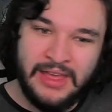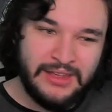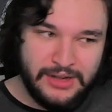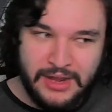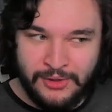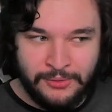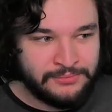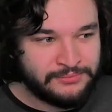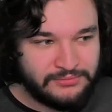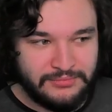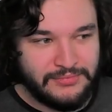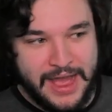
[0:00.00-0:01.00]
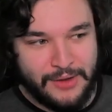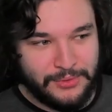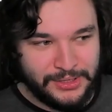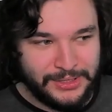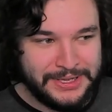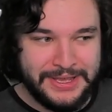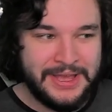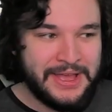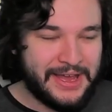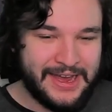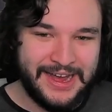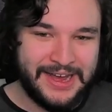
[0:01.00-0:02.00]
No, not really.
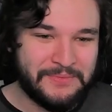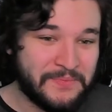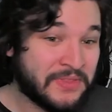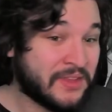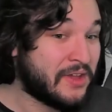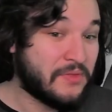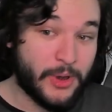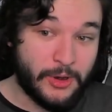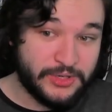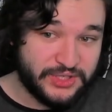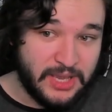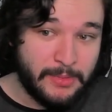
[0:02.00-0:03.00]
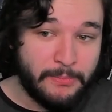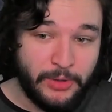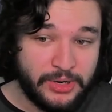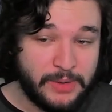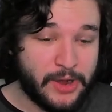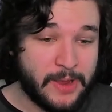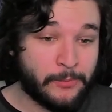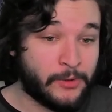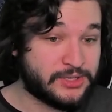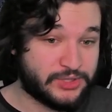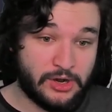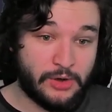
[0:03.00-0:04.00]
Um, there are some ability
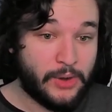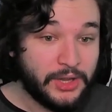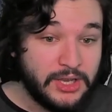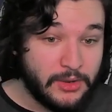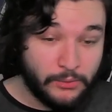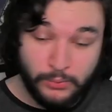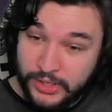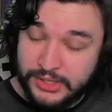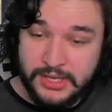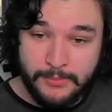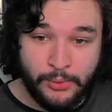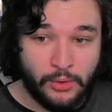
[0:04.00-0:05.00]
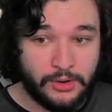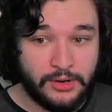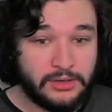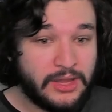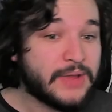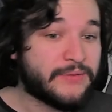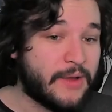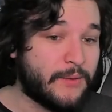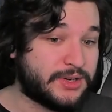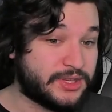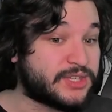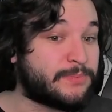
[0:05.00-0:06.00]
breakpoints that are really, really important. Like if I went
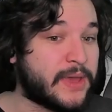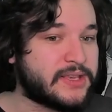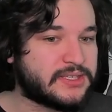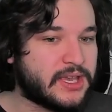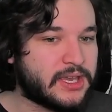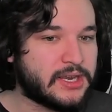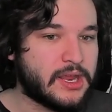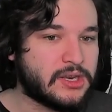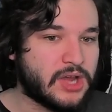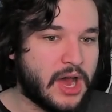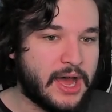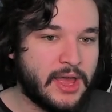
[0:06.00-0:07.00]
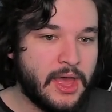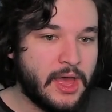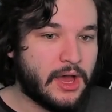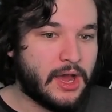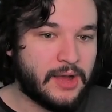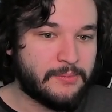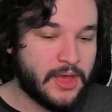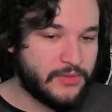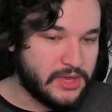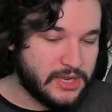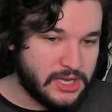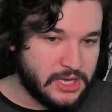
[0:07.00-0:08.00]
to this basic and, and got um,
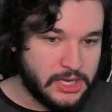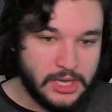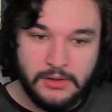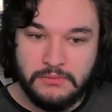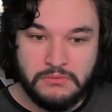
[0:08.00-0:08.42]
the